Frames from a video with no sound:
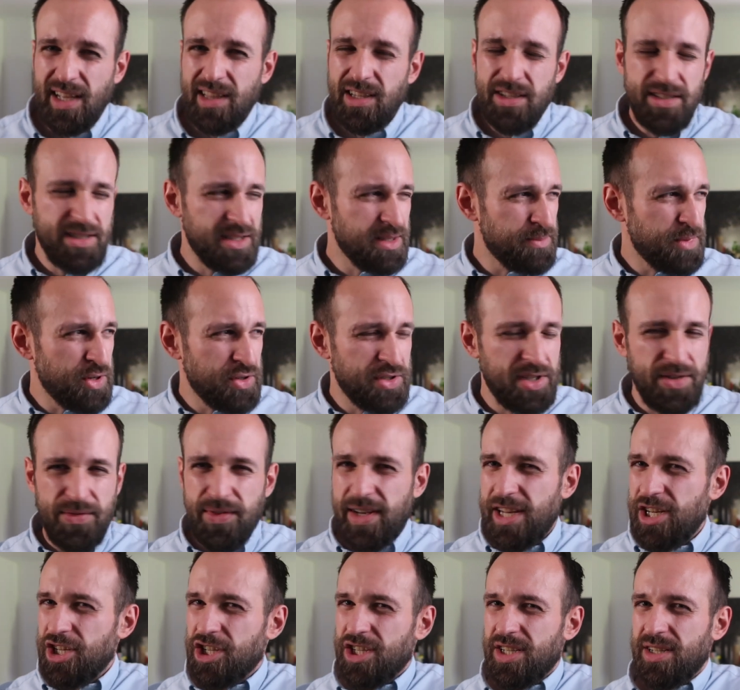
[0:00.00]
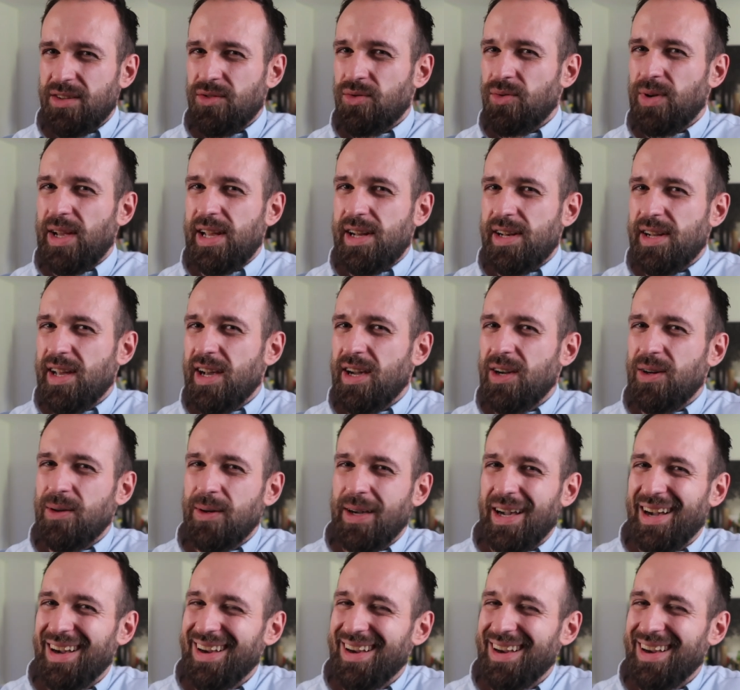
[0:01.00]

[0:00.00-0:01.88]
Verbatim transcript: I lost the motivation right now.